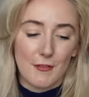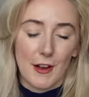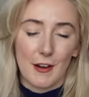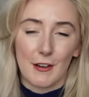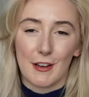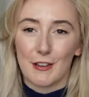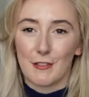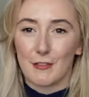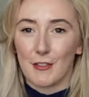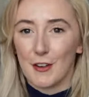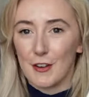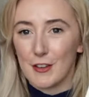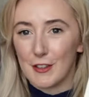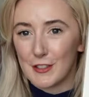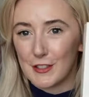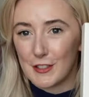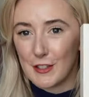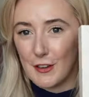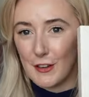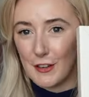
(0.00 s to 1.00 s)
very
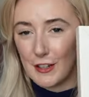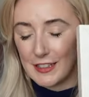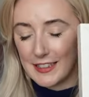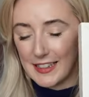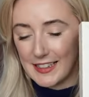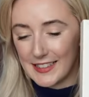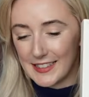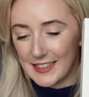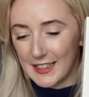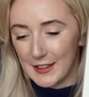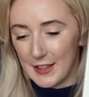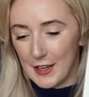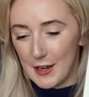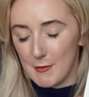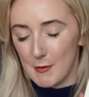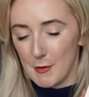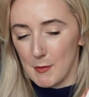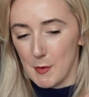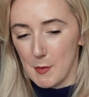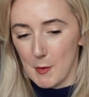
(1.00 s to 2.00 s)
first holiday together
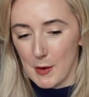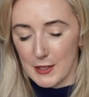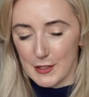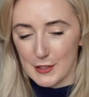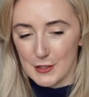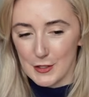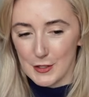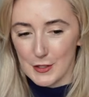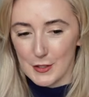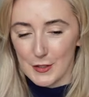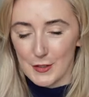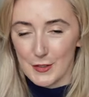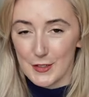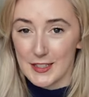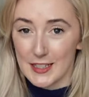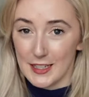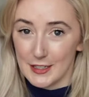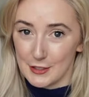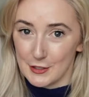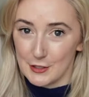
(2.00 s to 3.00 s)
when we went to
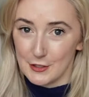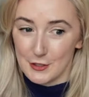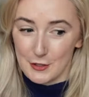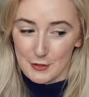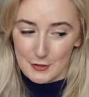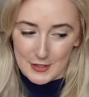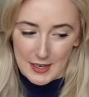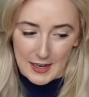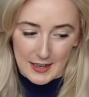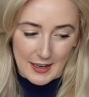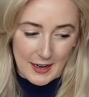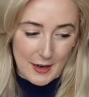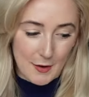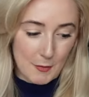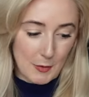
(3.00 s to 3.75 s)
Santa Susanna.